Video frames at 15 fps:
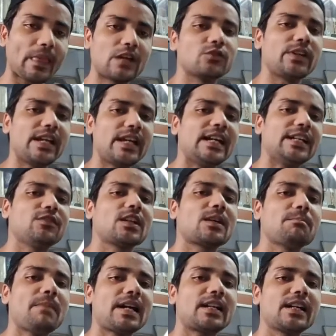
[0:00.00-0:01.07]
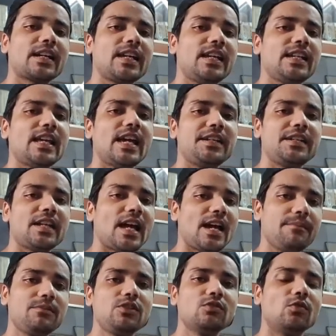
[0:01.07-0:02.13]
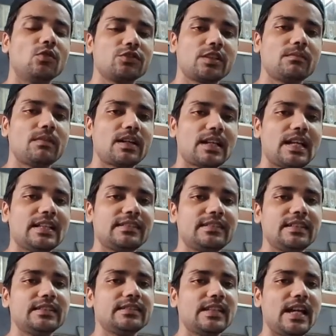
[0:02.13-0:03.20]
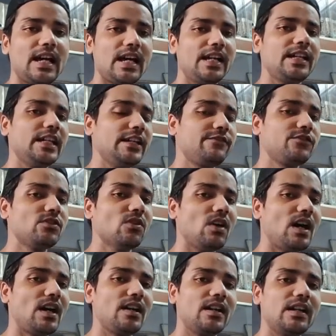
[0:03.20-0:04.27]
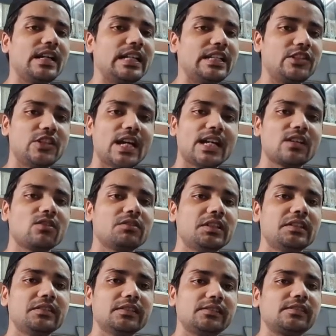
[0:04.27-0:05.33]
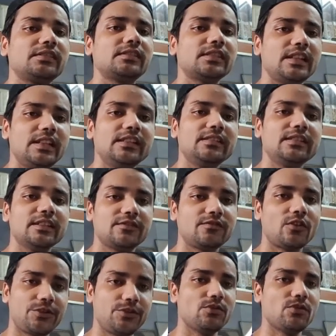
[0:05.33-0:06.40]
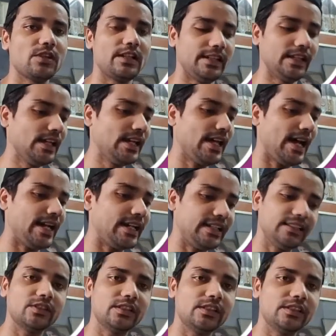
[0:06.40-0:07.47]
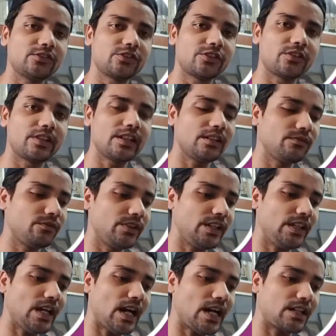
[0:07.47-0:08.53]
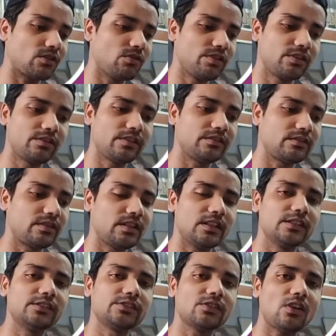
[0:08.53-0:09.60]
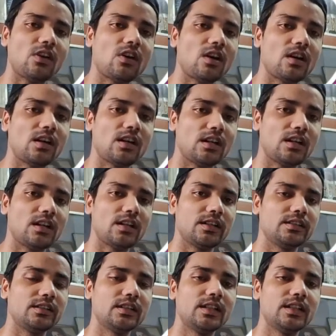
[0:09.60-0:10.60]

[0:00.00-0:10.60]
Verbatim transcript: So hey guys, welcome back again in MUO Sigma classes, and if you are learning Django, then this series is for you only. And in this tutorial we are going to discuss on